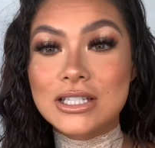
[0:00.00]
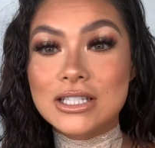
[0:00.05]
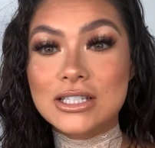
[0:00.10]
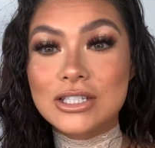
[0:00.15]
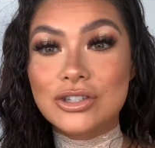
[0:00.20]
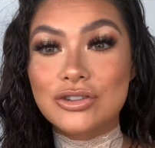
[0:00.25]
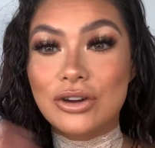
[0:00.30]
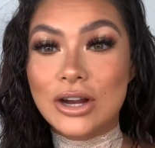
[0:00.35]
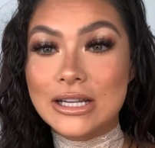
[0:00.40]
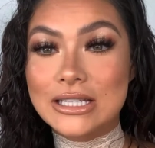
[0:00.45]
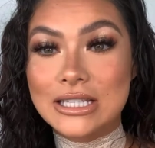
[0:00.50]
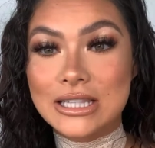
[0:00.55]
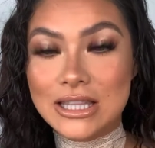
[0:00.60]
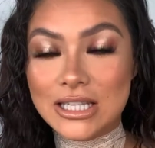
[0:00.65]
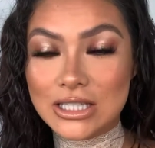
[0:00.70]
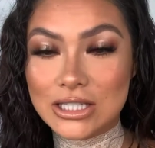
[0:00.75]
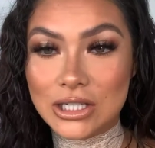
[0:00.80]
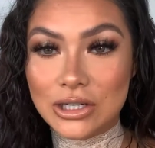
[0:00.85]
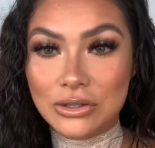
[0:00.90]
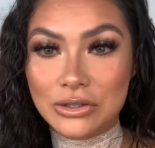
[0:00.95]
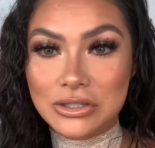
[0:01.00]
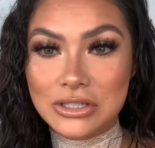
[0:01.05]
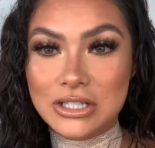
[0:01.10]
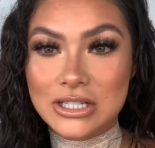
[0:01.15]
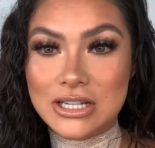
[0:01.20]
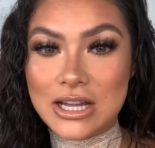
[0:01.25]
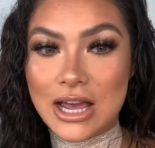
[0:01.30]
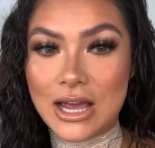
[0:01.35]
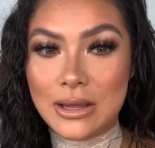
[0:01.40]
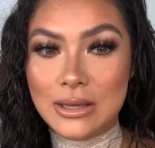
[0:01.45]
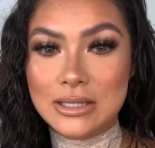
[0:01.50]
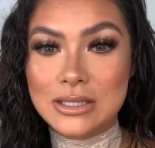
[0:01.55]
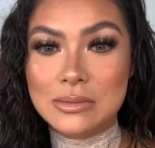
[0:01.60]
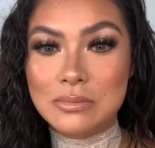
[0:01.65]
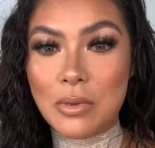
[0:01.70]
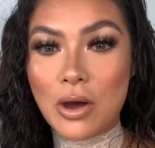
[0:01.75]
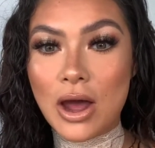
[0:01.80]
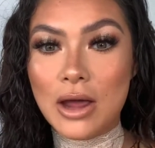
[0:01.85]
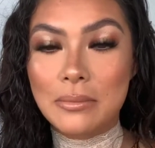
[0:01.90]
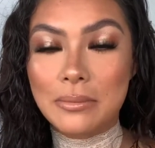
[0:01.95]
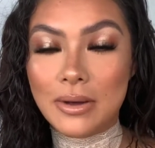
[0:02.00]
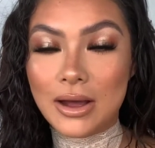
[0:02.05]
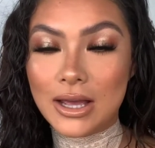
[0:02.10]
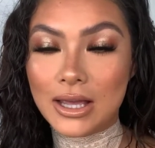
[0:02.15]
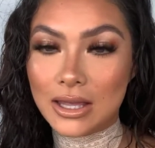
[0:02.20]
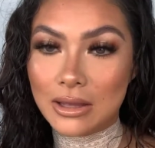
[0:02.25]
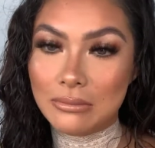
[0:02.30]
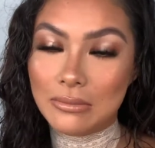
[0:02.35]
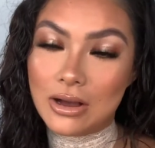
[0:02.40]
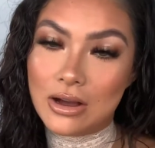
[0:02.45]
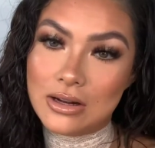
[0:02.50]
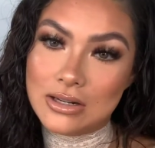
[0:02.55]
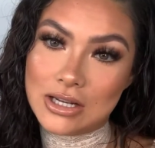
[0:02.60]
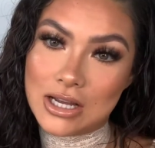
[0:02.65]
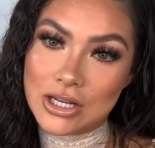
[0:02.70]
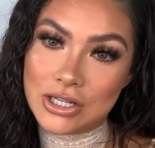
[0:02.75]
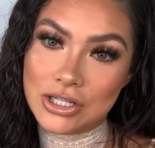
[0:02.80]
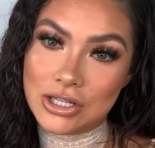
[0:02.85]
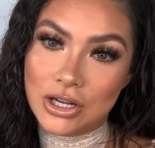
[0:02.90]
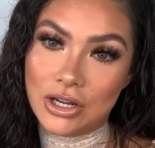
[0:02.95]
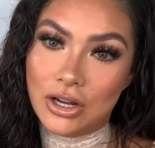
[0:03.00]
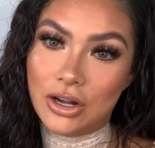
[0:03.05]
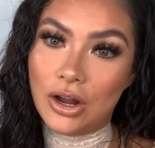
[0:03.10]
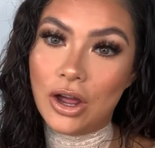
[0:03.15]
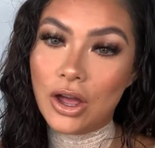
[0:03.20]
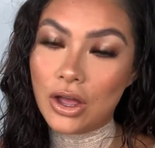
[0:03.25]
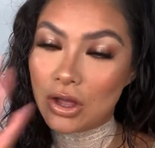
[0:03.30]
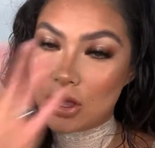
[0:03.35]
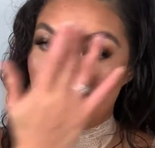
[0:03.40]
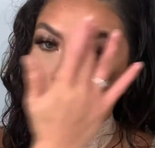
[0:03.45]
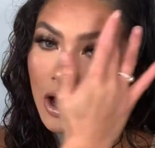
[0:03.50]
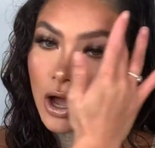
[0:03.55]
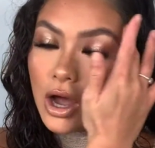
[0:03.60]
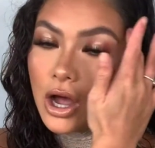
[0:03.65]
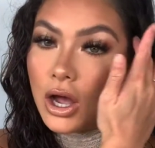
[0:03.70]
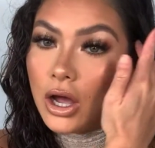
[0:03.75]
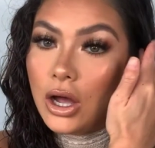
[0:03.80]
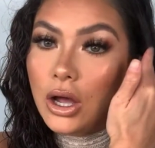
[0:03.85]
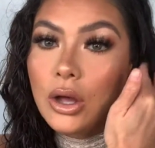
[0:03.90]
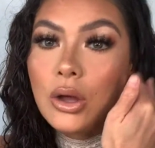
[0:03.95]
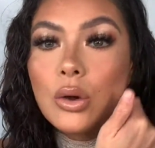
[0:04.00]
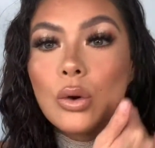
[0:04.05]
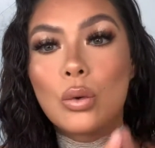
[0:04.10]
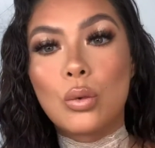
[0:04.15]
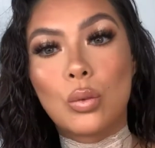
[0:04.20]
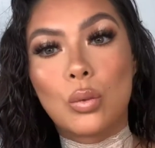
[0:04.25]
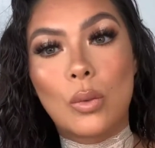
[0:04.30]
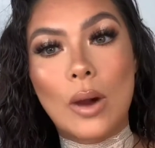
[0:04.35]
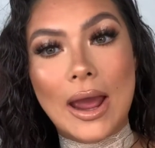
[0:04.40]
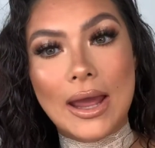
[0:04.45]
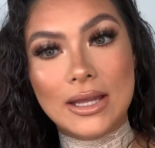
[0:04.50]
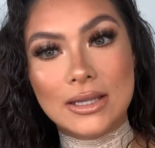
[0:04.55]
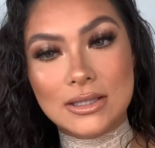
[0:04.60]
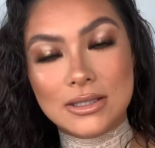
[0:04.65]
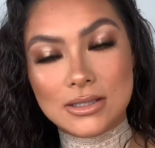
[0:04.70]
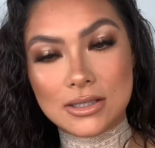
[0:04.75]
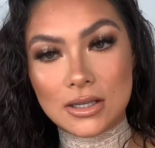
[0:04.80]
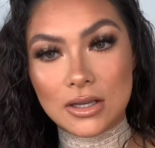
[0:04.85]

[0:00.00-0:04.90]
created this look today inspired by Kim Kardashian, her wet